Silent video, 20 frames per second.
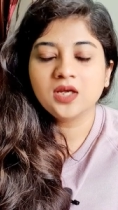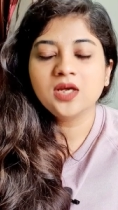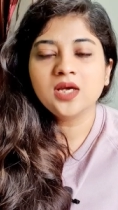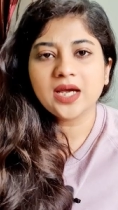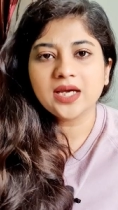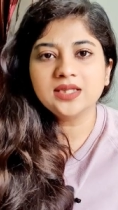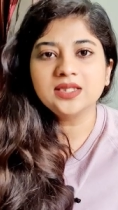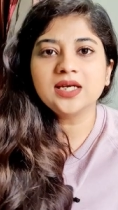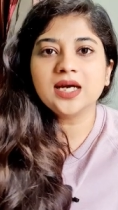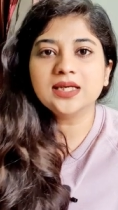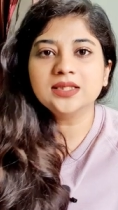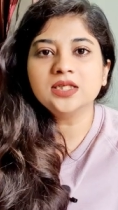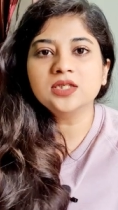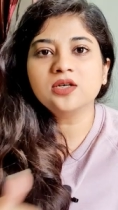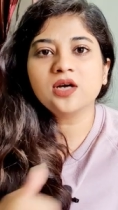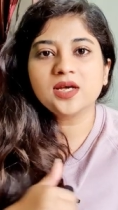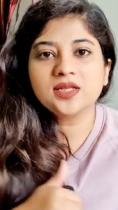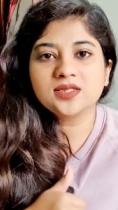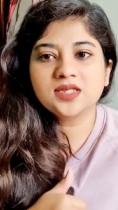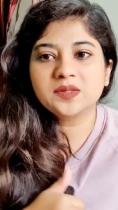And the other
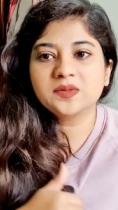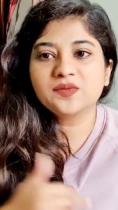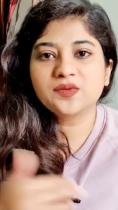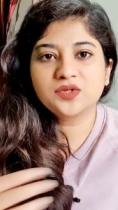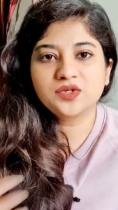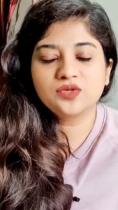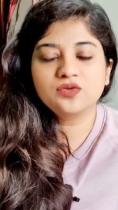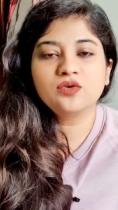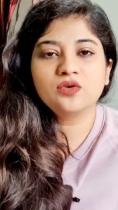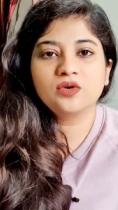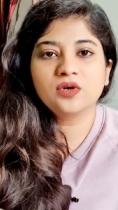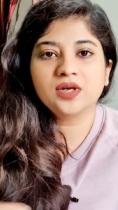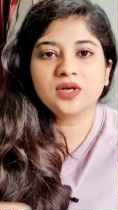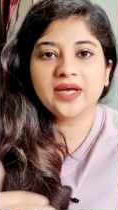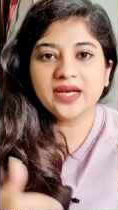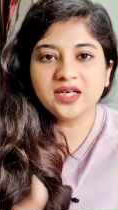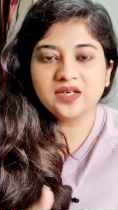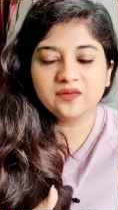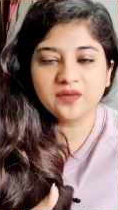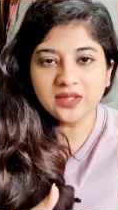concepts which you go
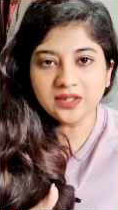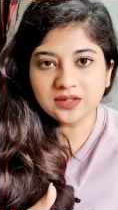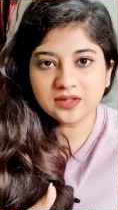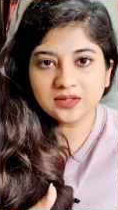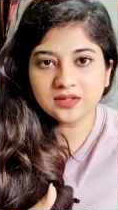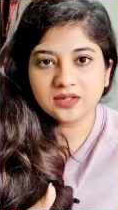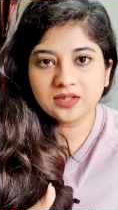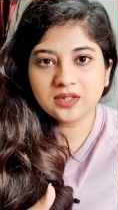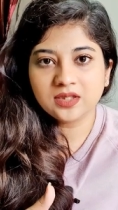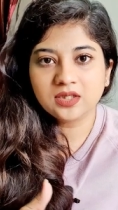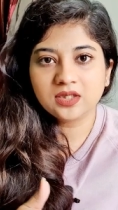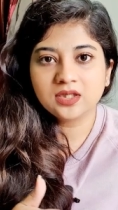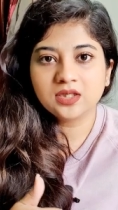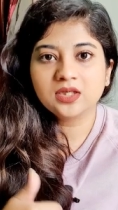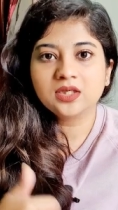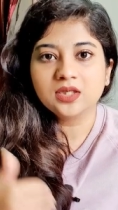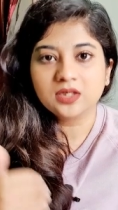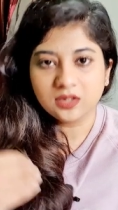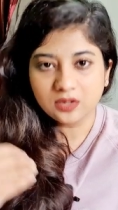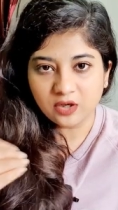right with
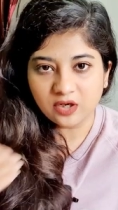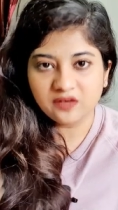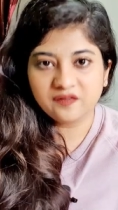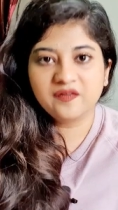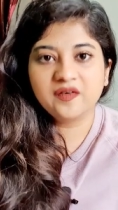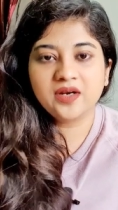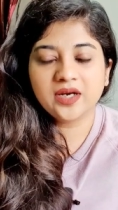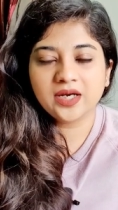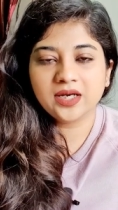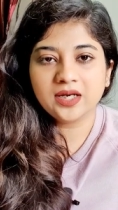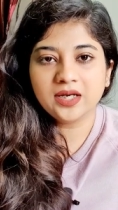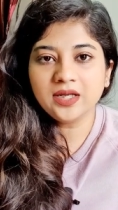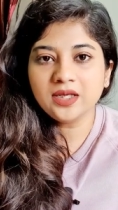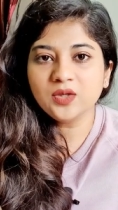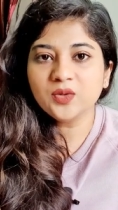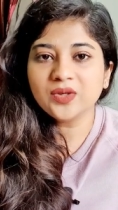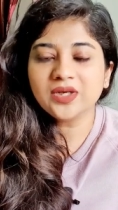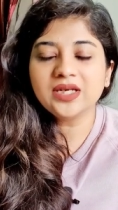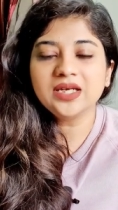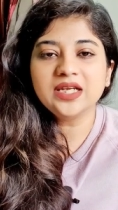confidently,
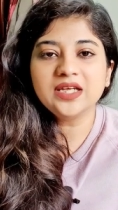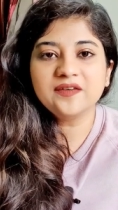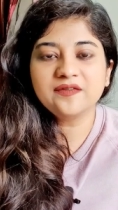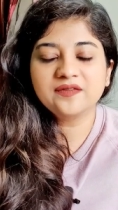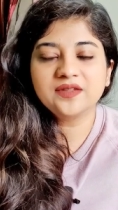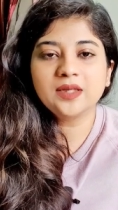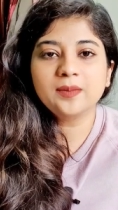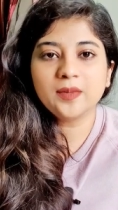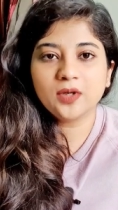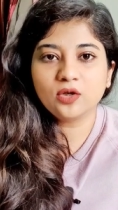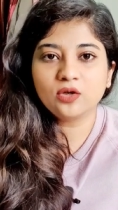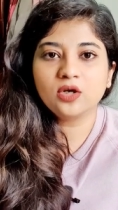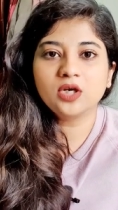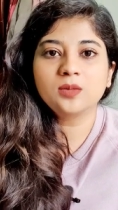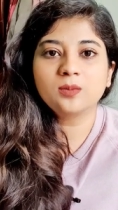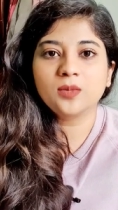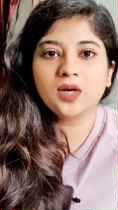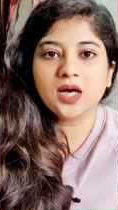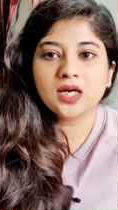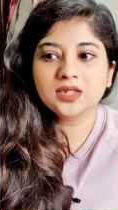you can leave them and
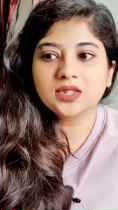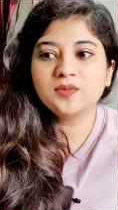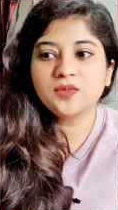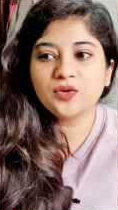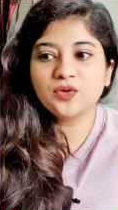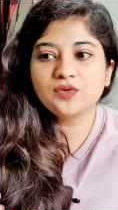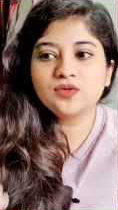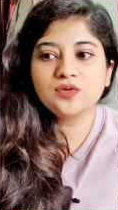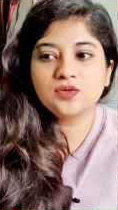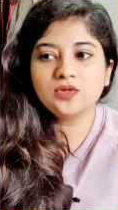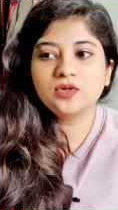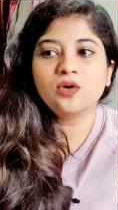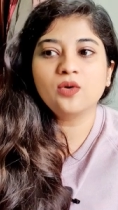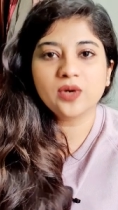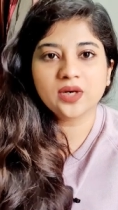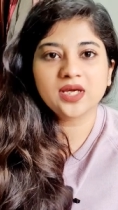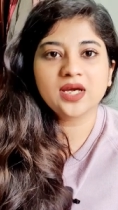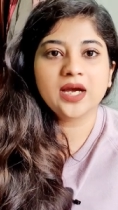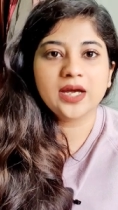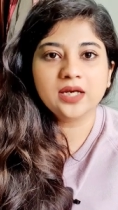not mark them because you know,
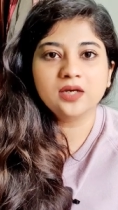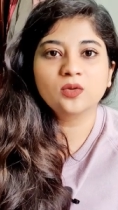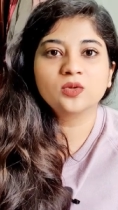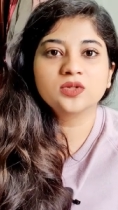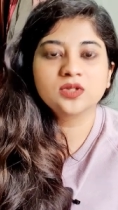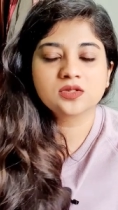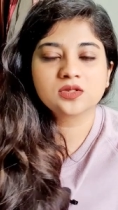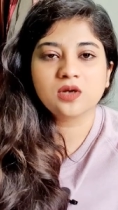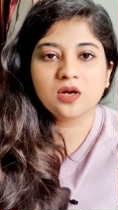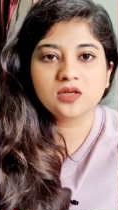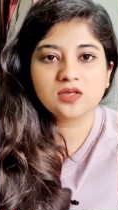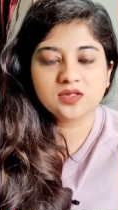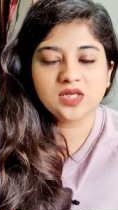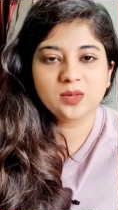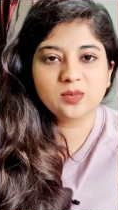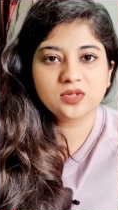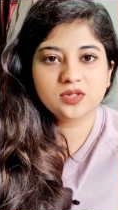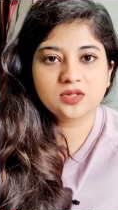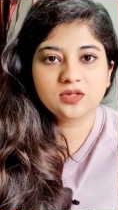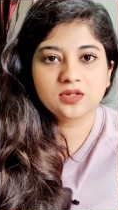okay, I know this
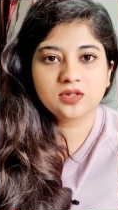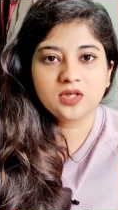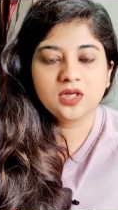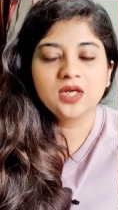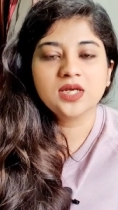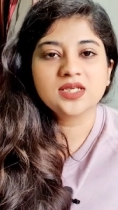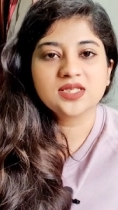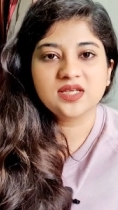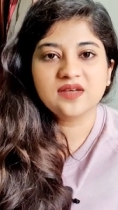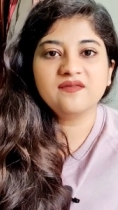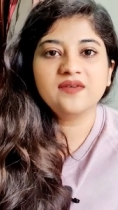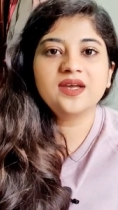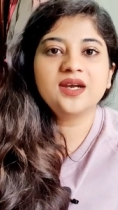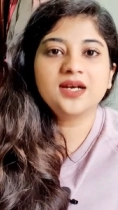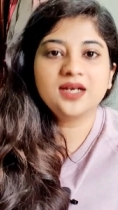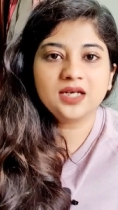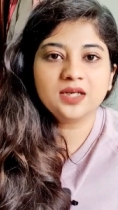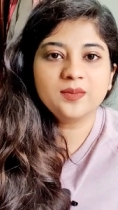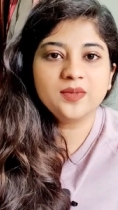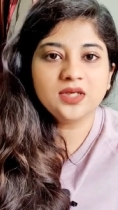concept. Somewhere
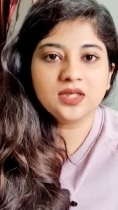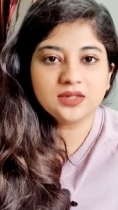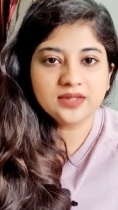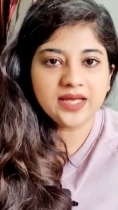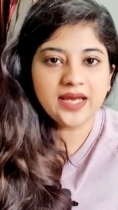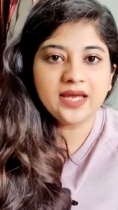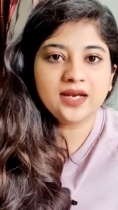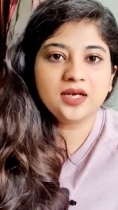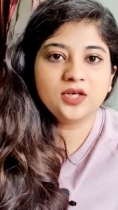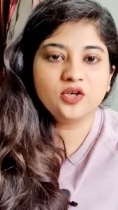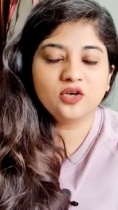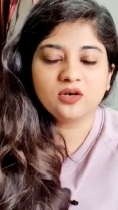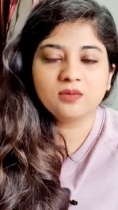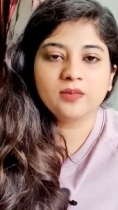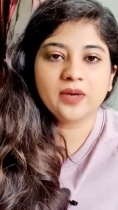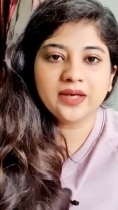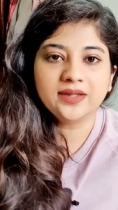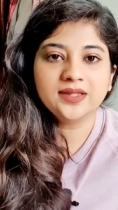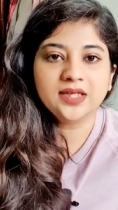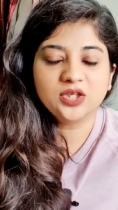it will be there in your
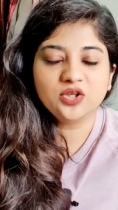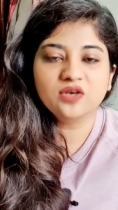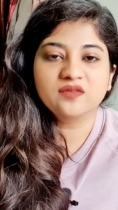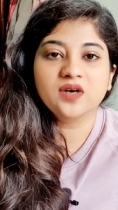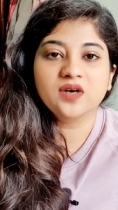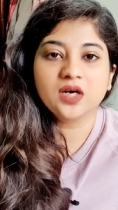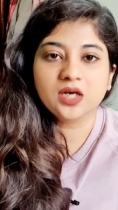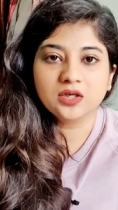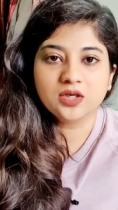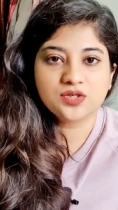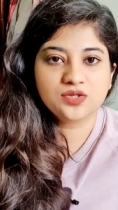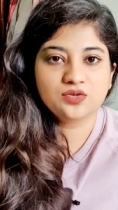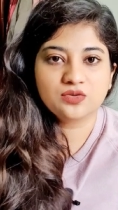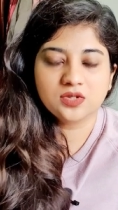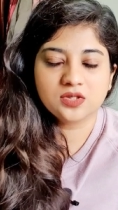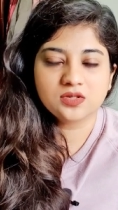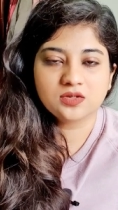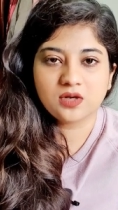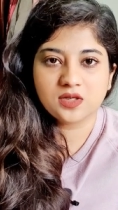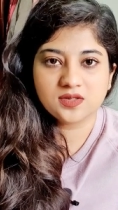mind that you have understood
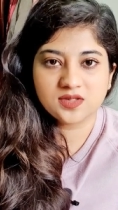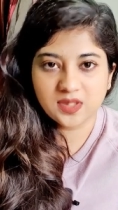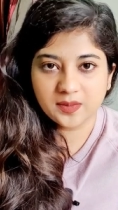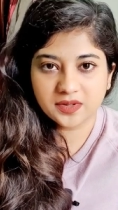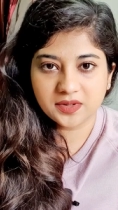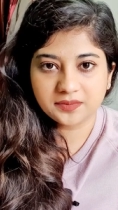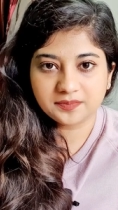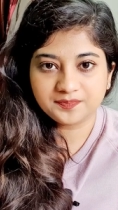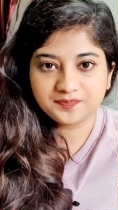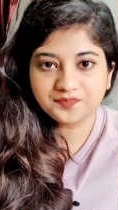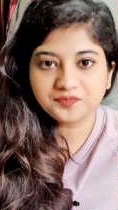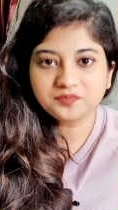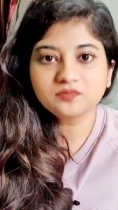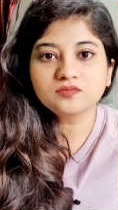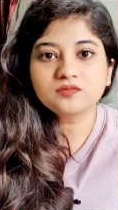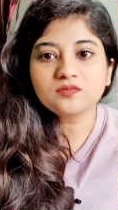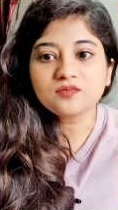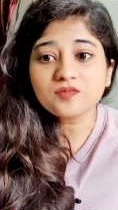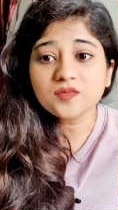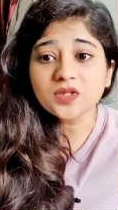this concept.
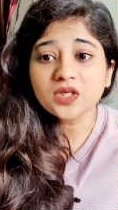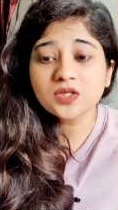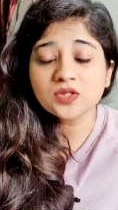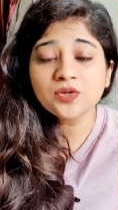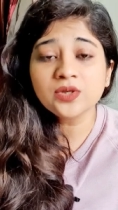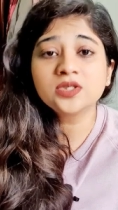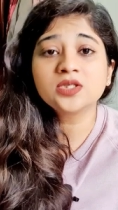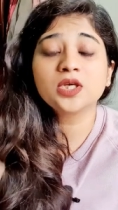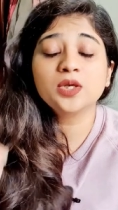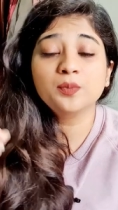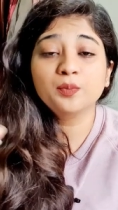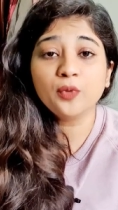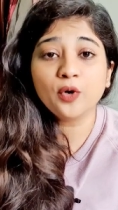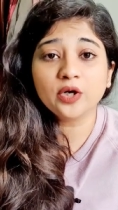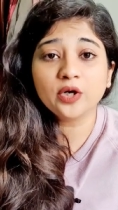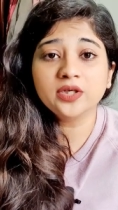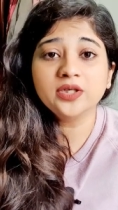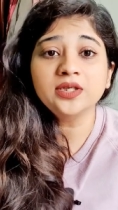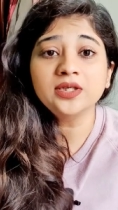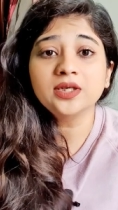So it's
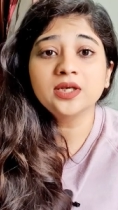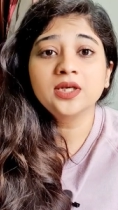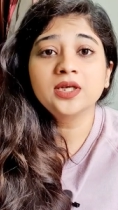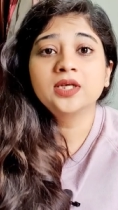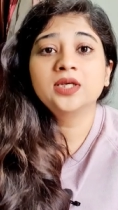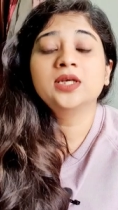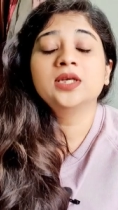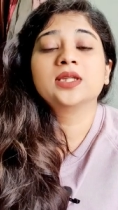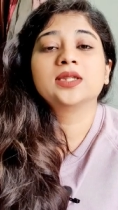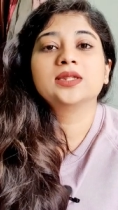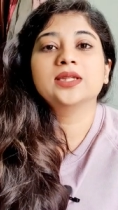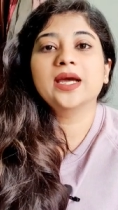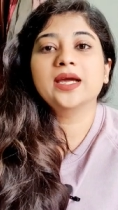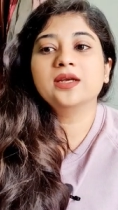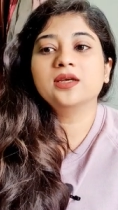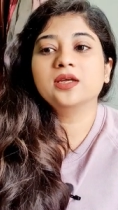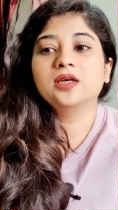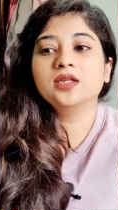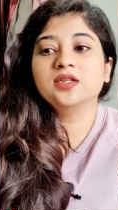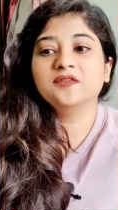important
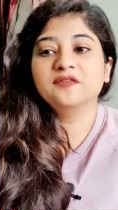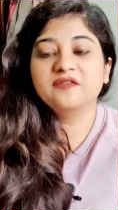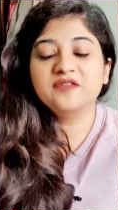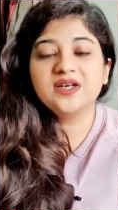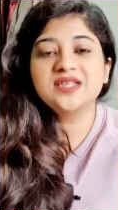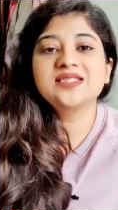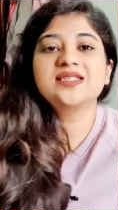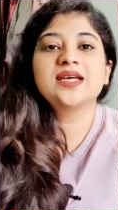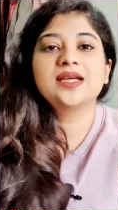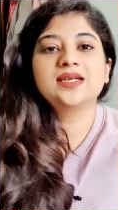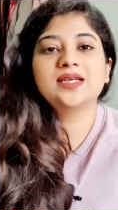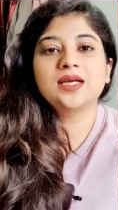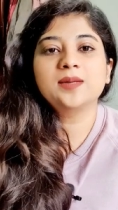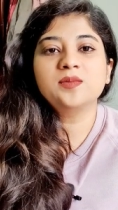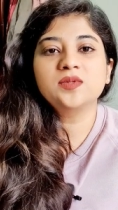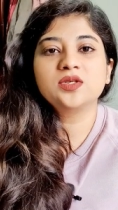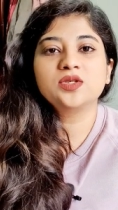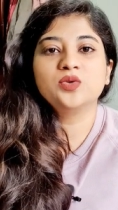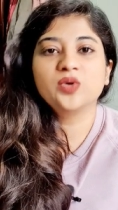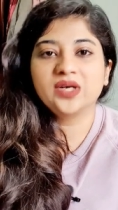that the first
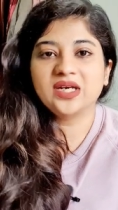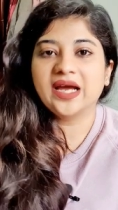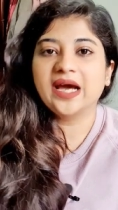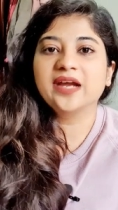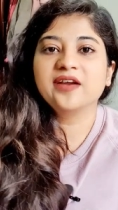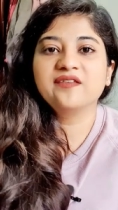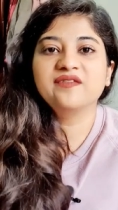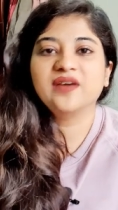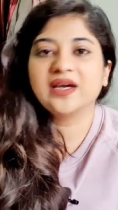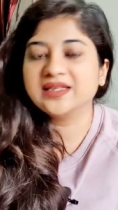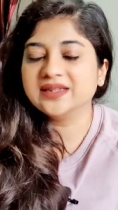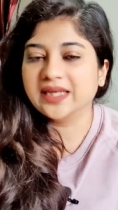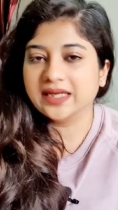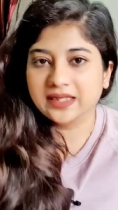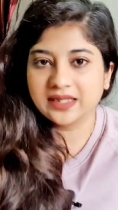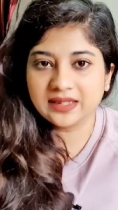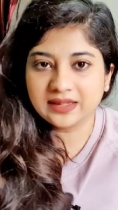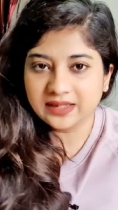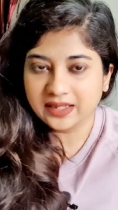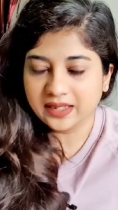attempt you clarify then
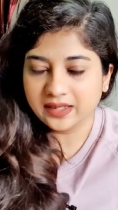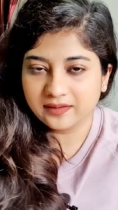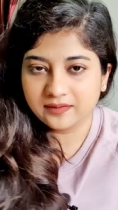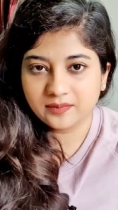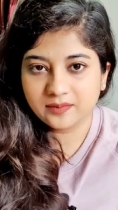and there